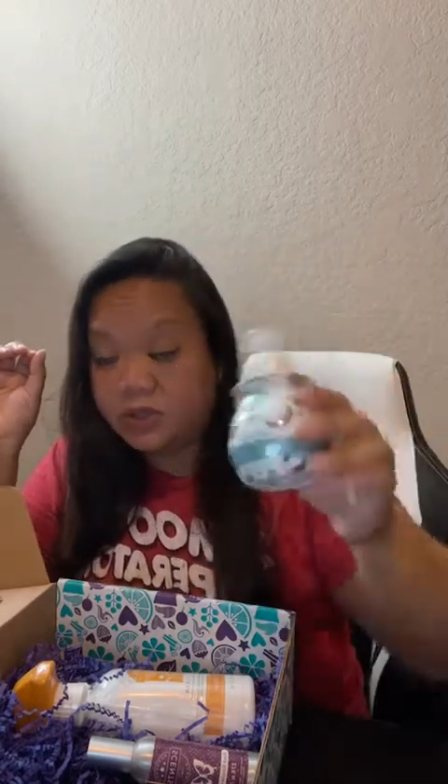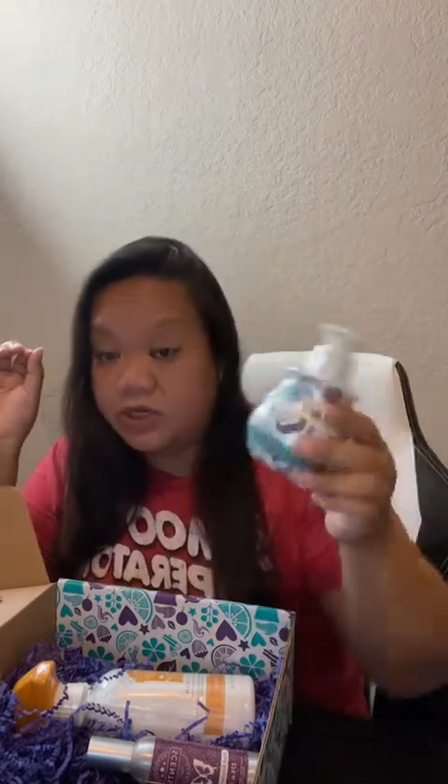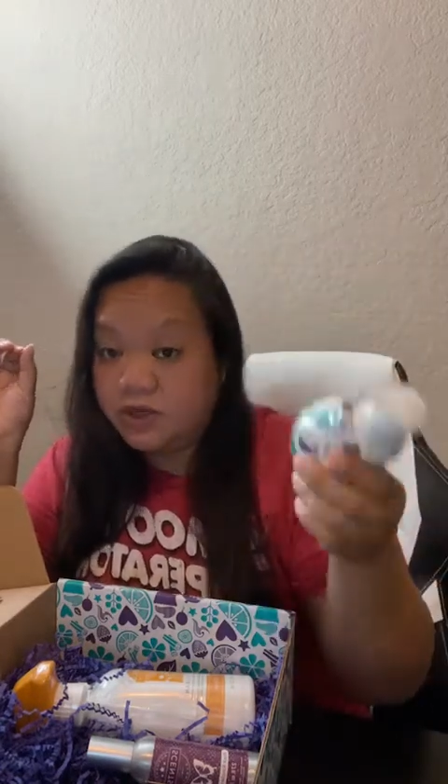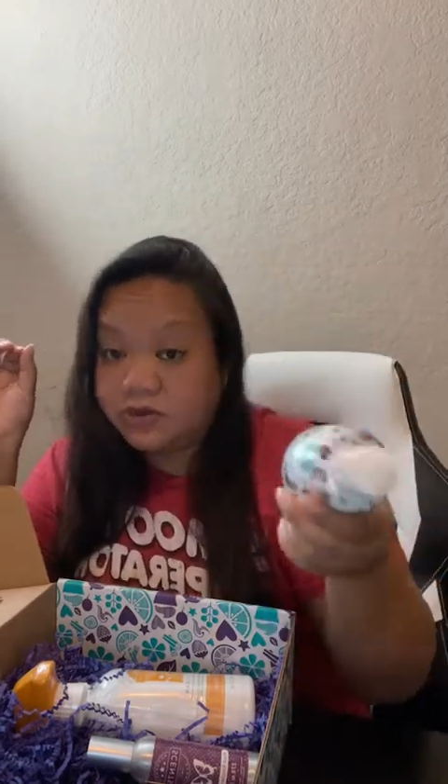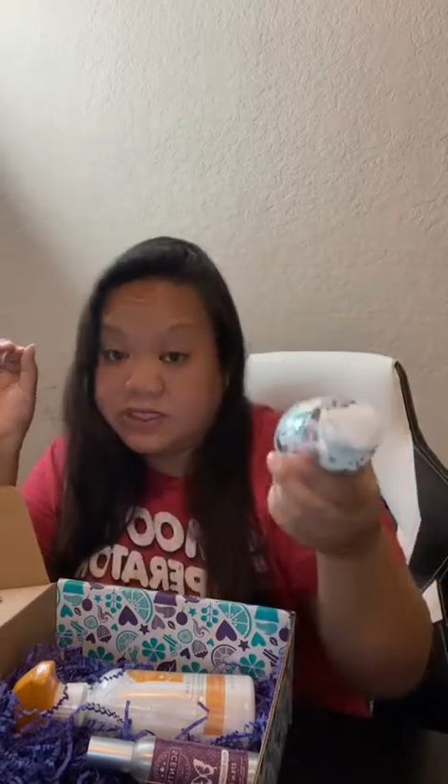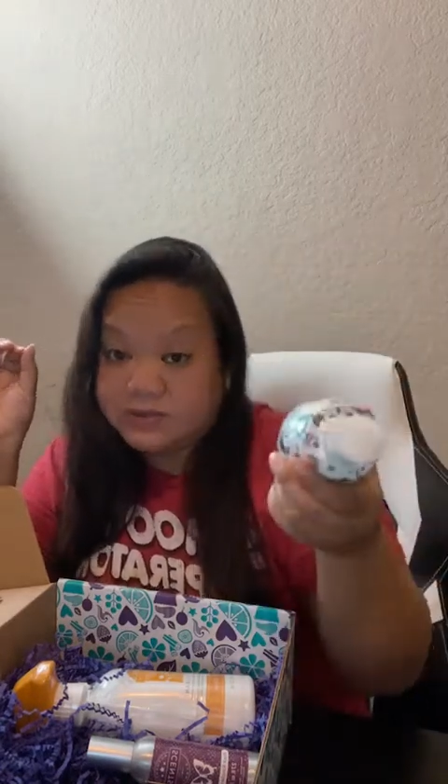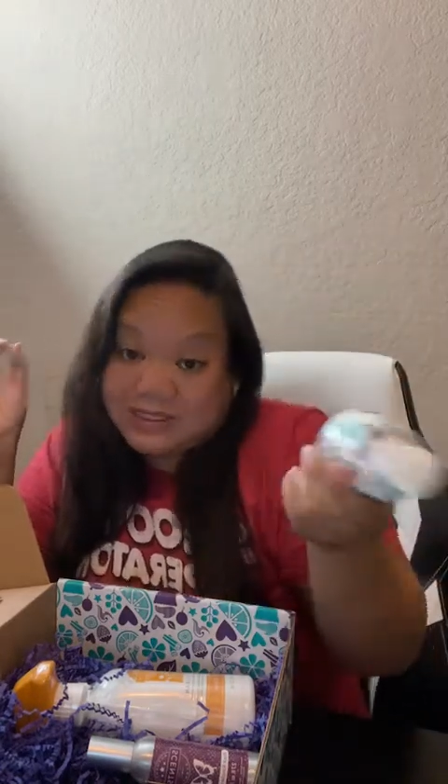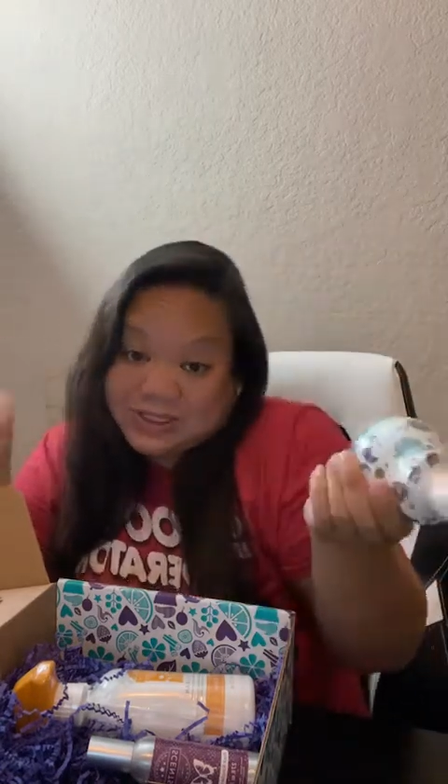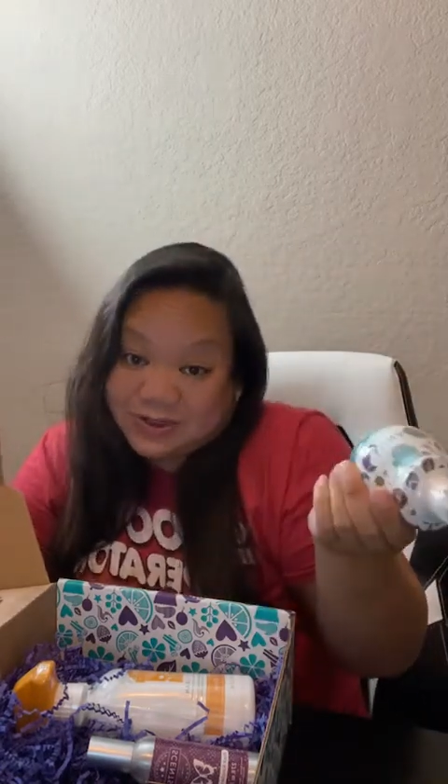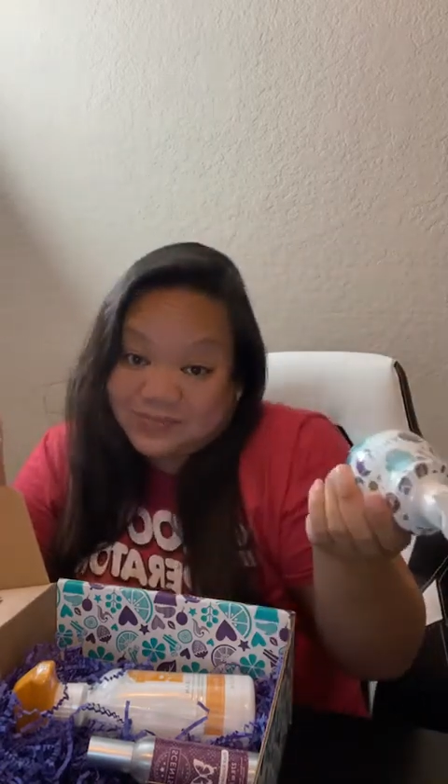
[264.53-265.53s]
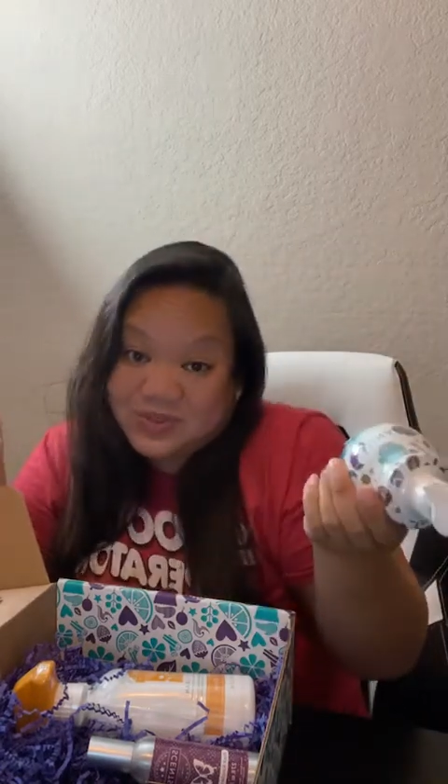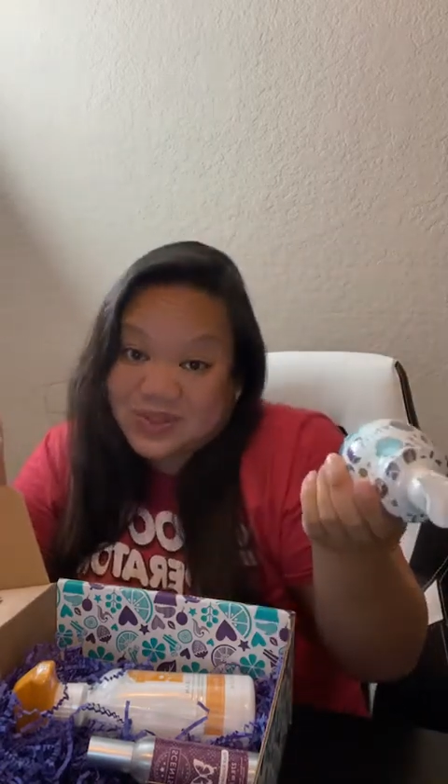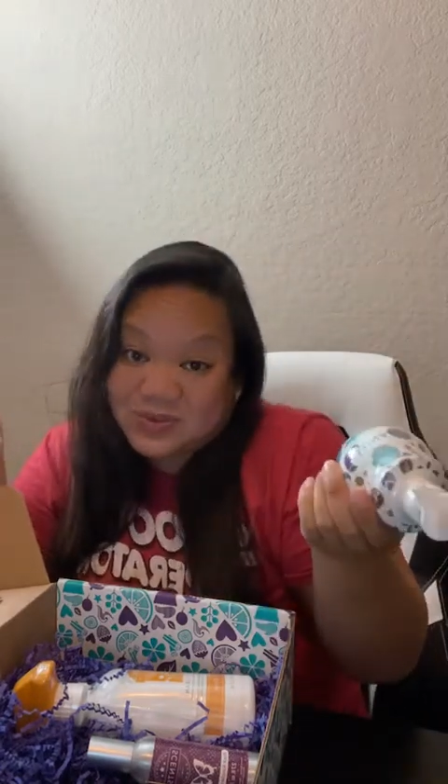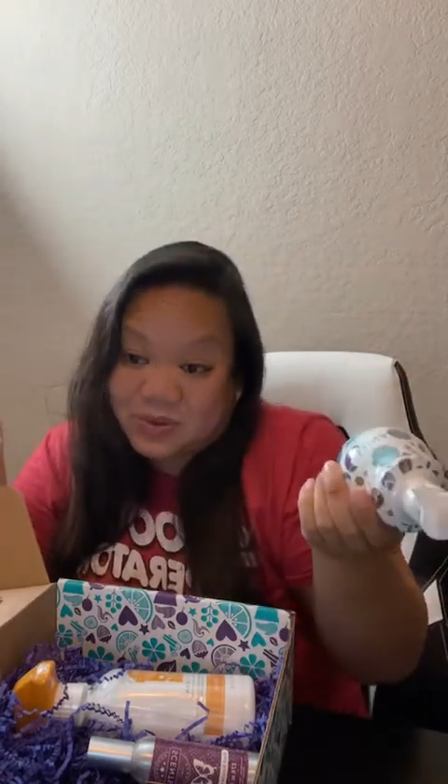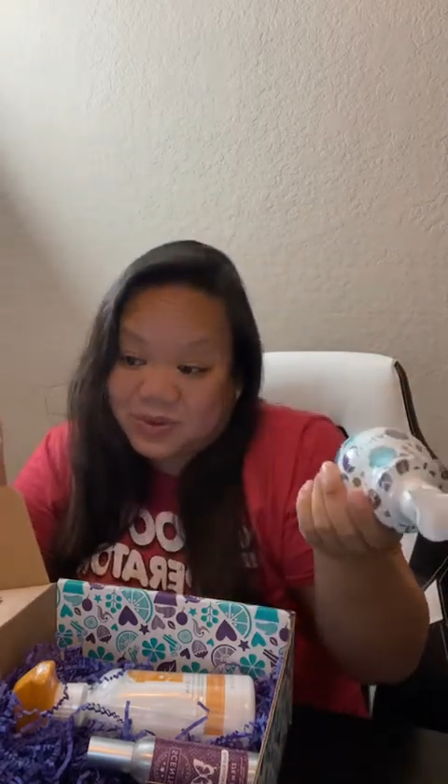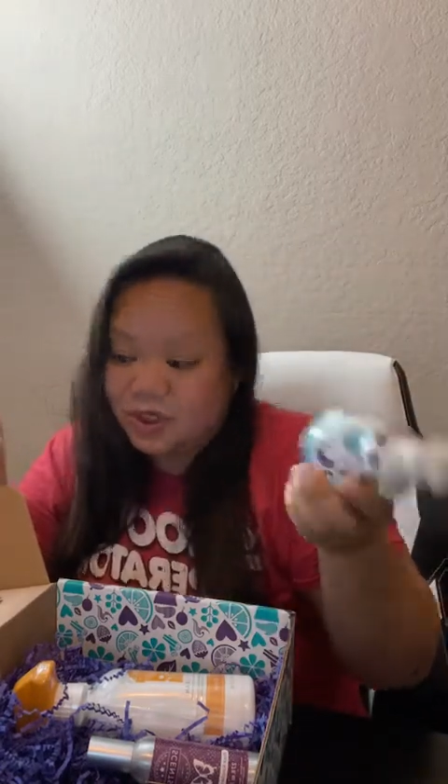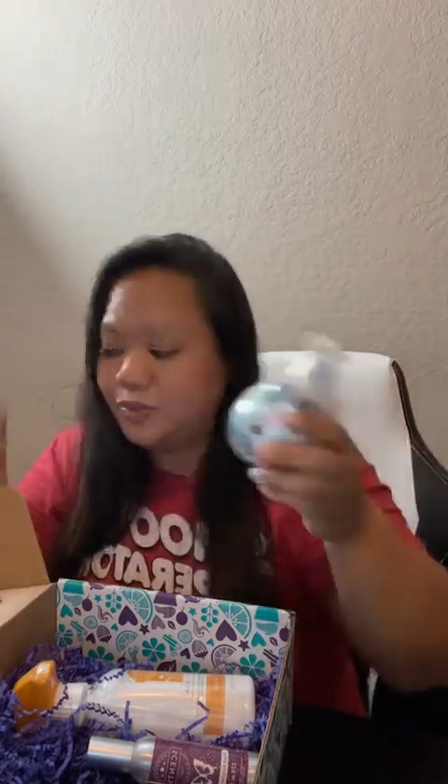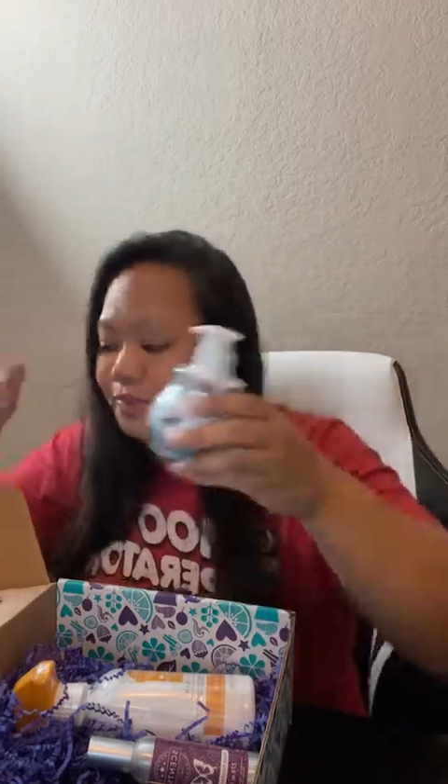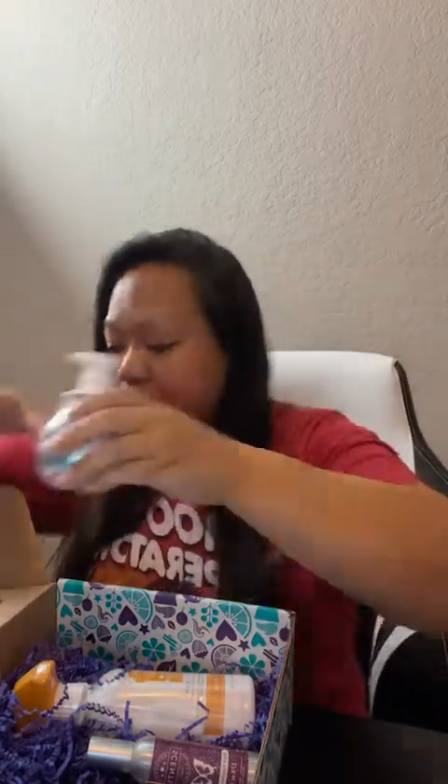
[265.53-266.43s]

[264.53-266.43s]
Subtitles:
another dispenser. So that's what we do.